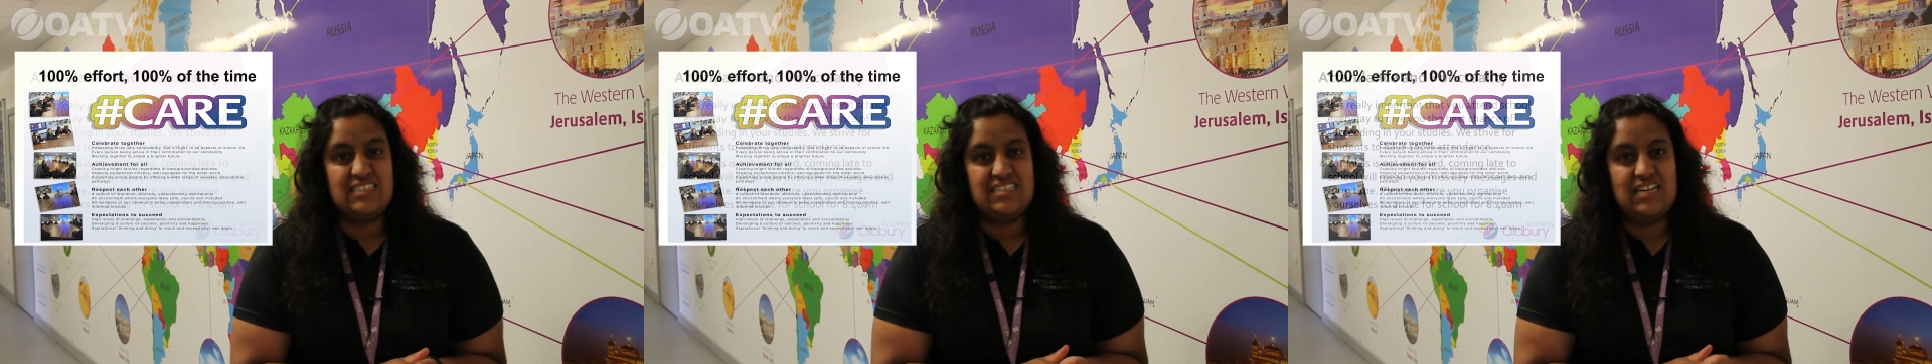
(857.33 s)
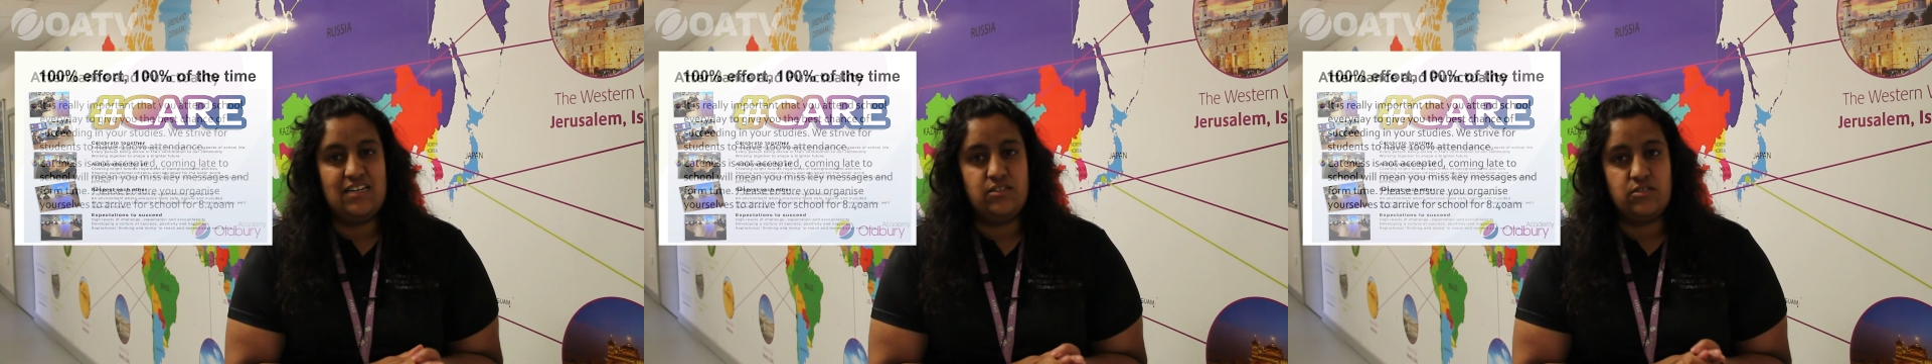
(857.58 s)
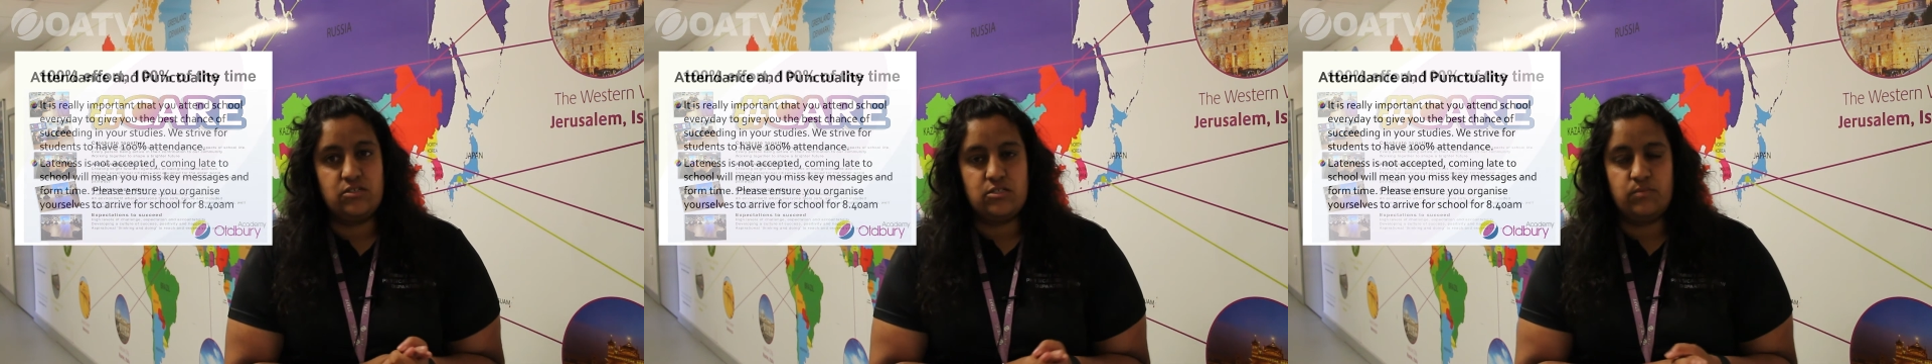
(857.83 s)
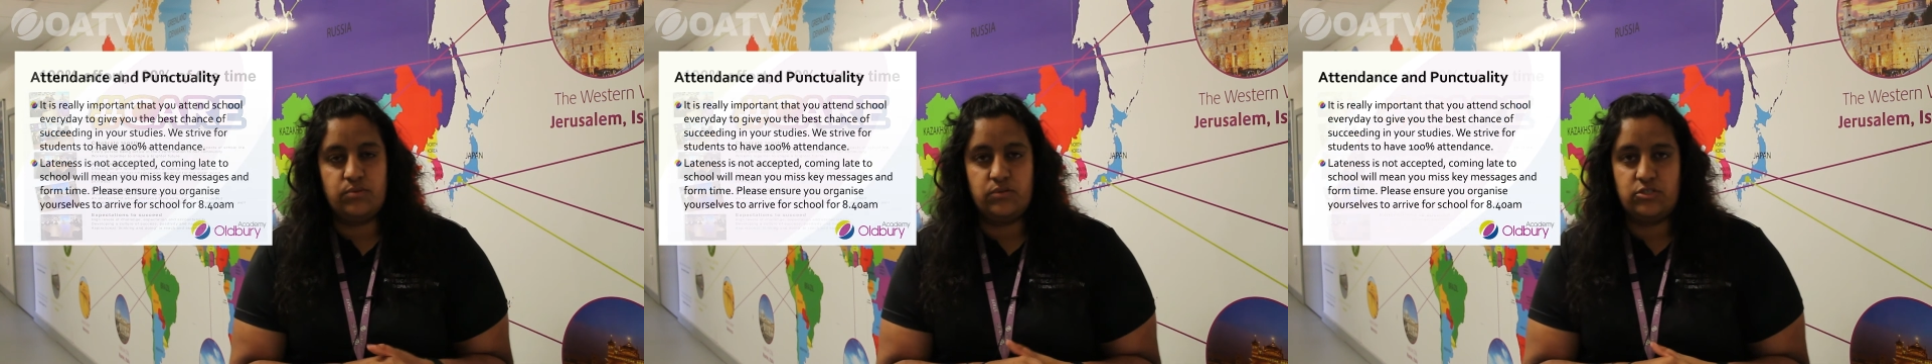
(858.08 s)
is attendance
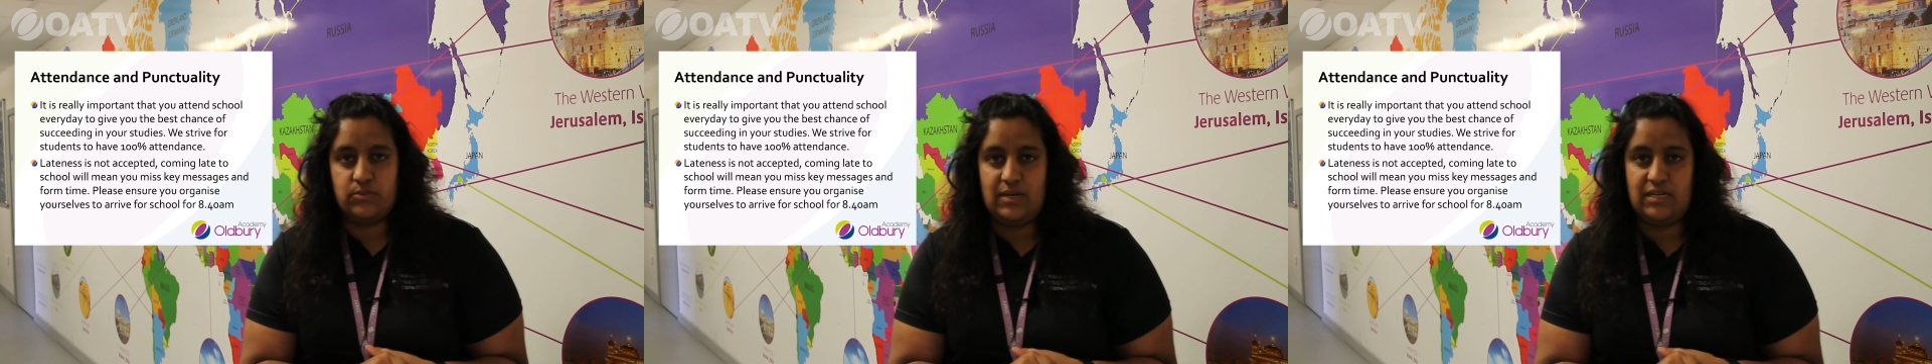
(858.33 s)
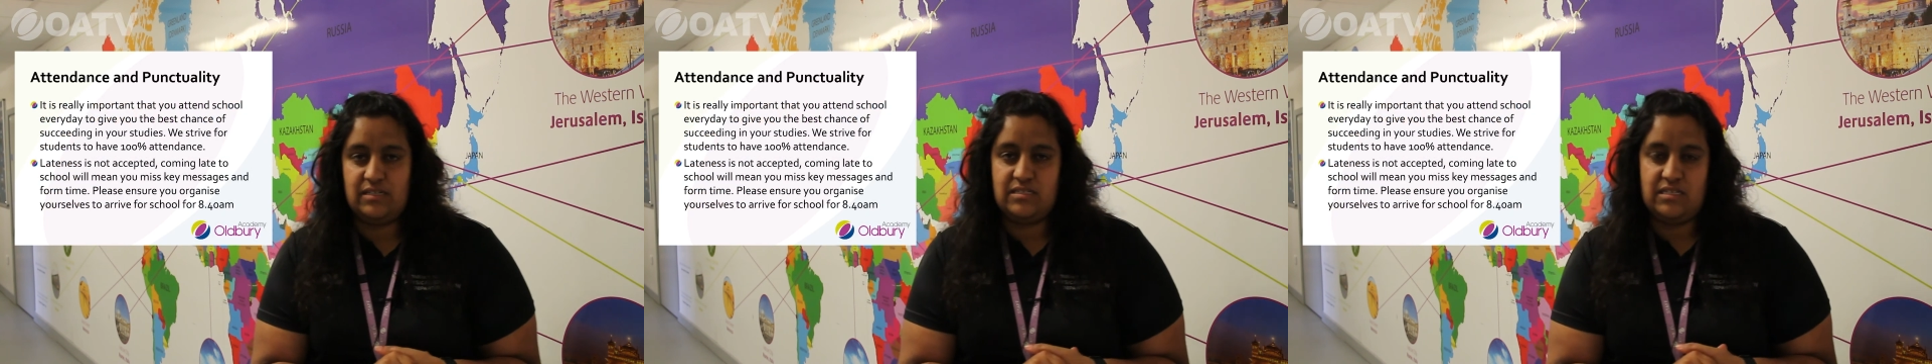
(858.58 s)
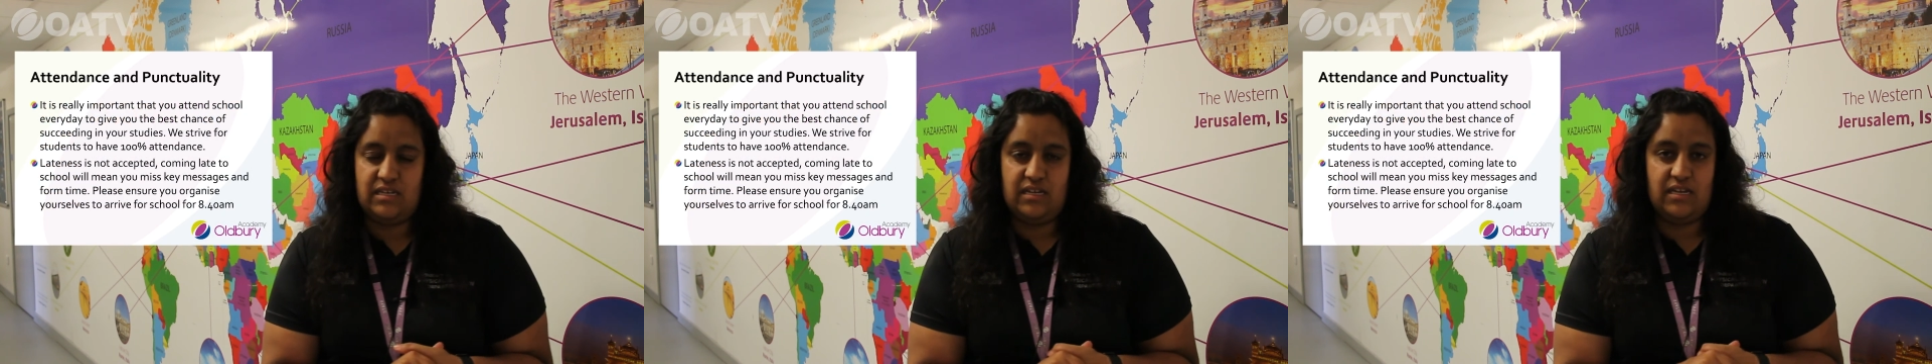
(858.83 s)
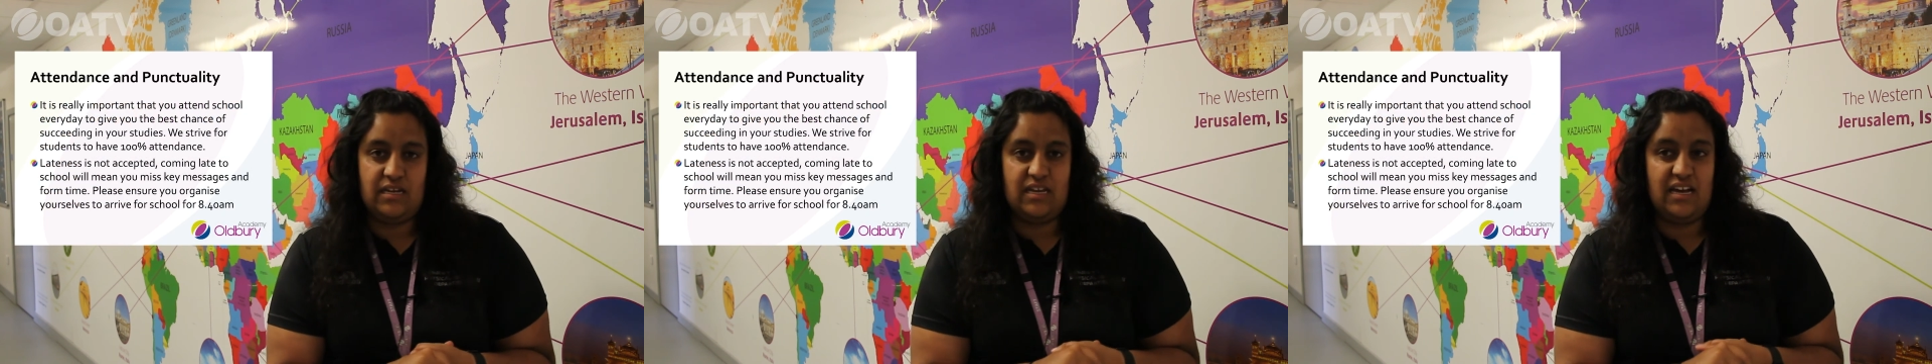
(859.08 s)
and
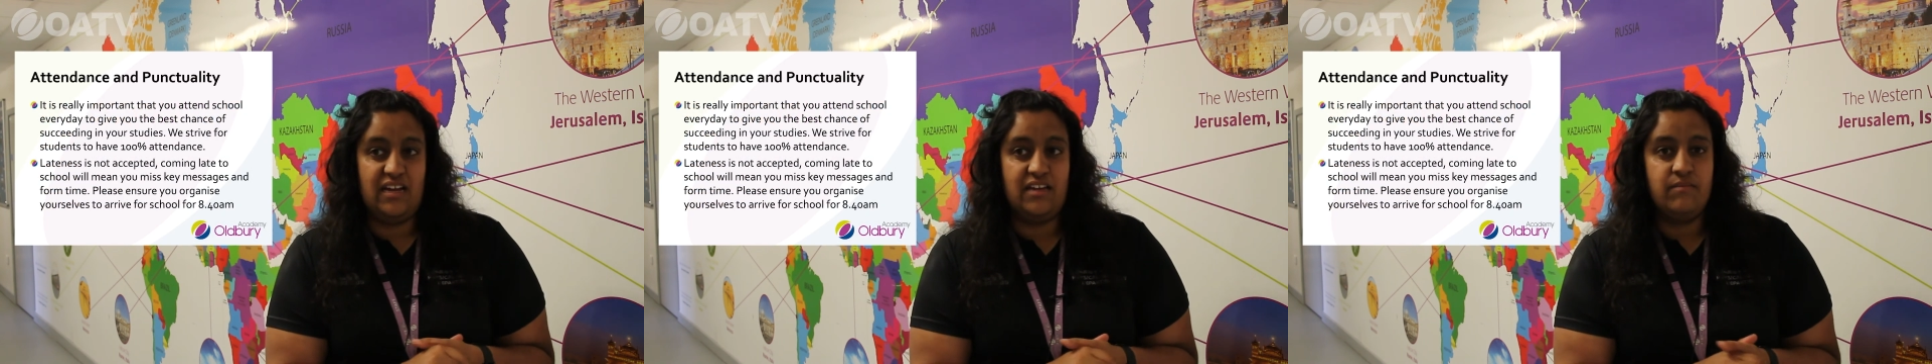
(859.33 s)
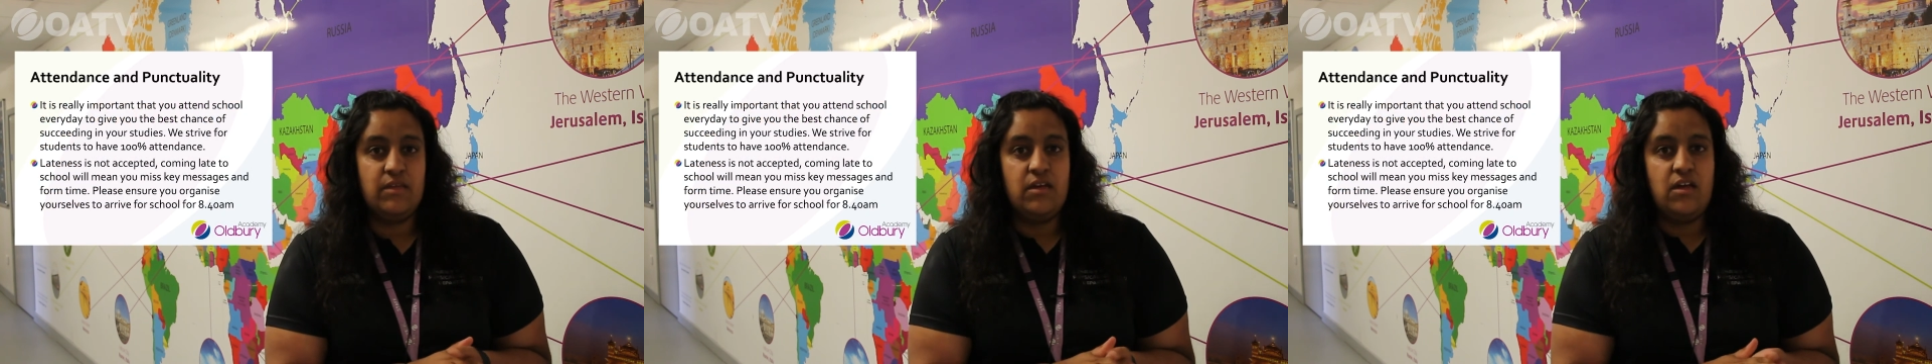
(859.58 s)
punctuality, okay?